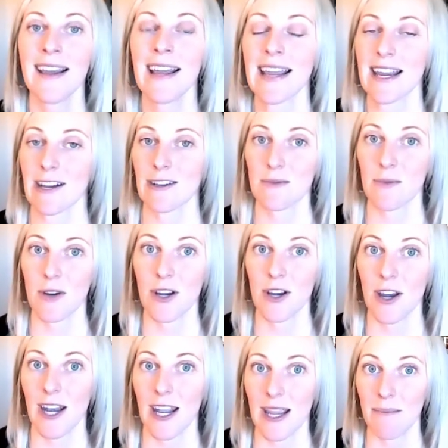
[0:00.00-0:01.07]
Here's where you're
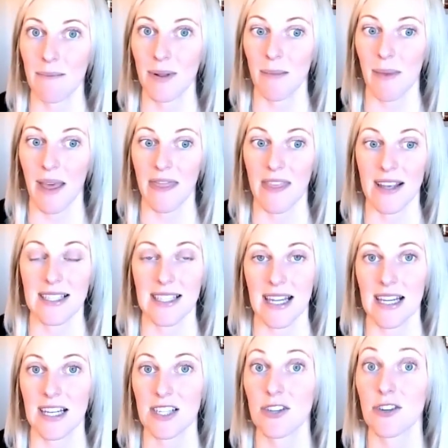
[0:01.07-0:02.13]
going to implement this
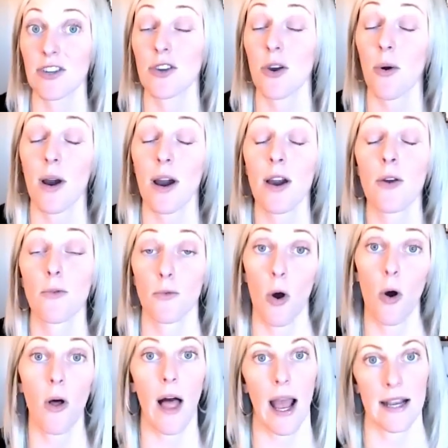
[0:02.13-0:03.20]
into your
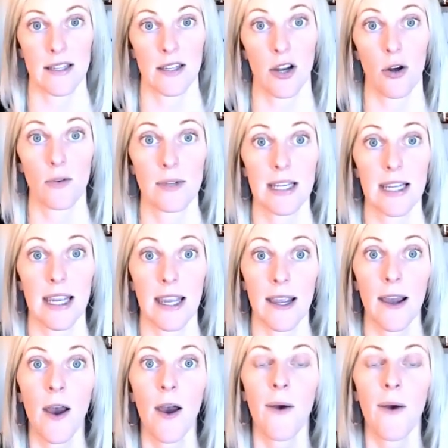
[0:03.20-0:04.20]
role as an OT.